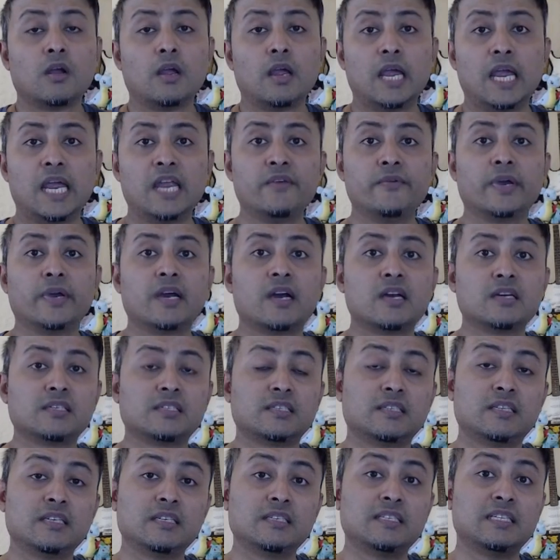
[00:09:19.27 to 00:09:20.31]
Anyway, guys,
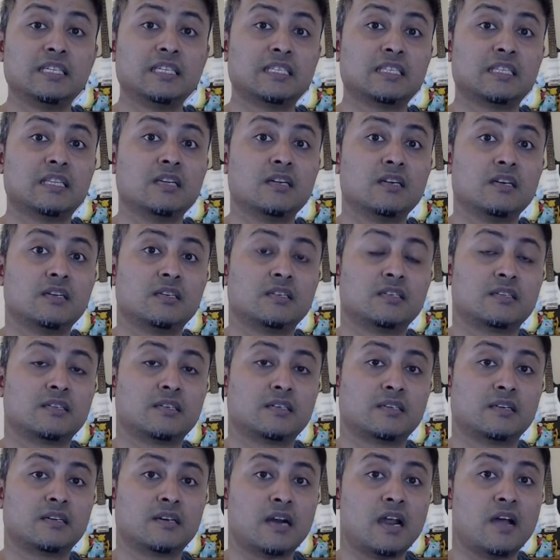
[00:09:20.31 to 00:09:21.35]
this is the
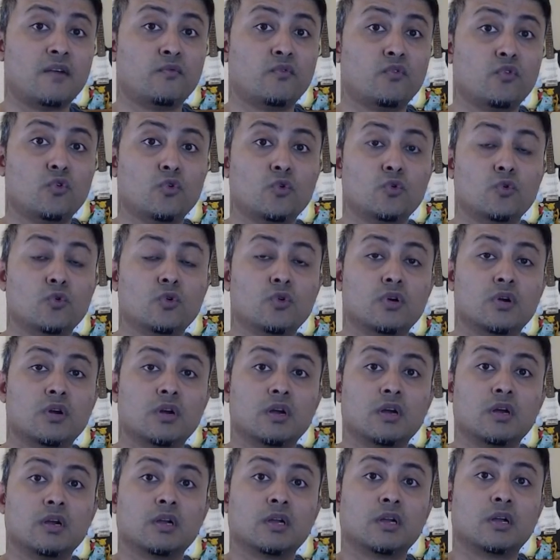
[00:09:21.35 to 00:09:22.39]
travel
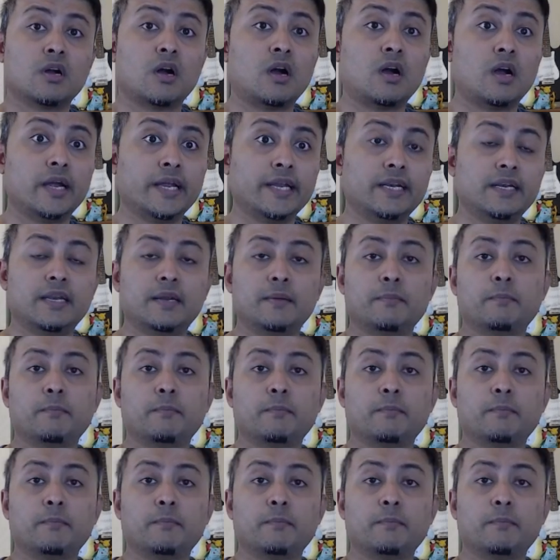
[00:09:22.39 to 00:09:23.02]
guide.